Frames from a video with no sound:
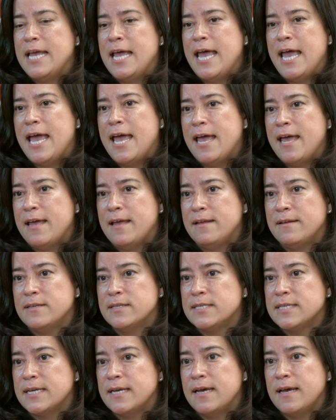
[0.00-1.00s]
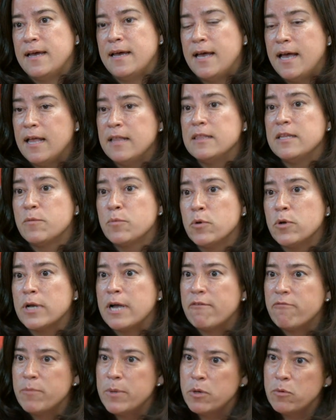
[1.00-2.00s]
And a Liberal
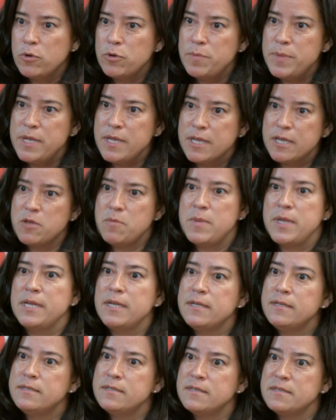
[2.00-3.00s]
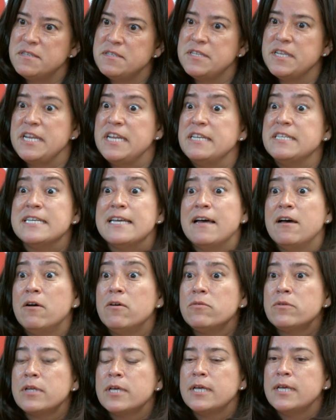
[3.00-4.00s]
government would be committed to sitting
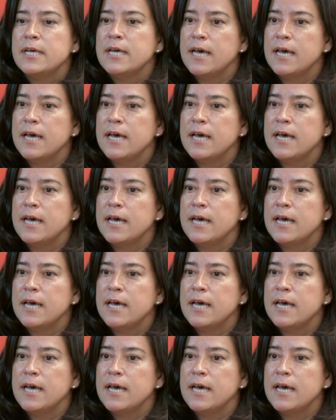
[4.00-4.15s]
down